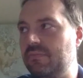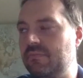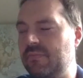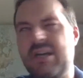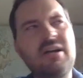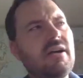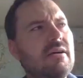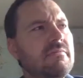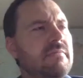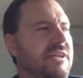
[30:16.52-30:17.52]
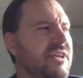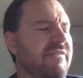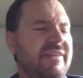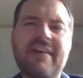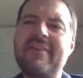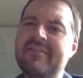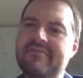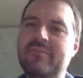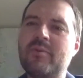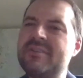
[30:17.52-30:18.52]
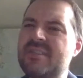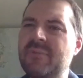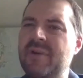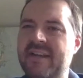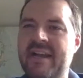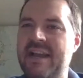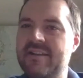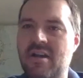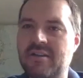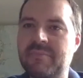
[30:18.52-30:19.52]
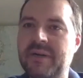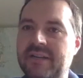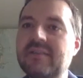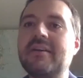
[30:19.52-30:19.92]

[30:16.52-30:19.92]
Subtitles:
actually I've had one summer I think I had none, but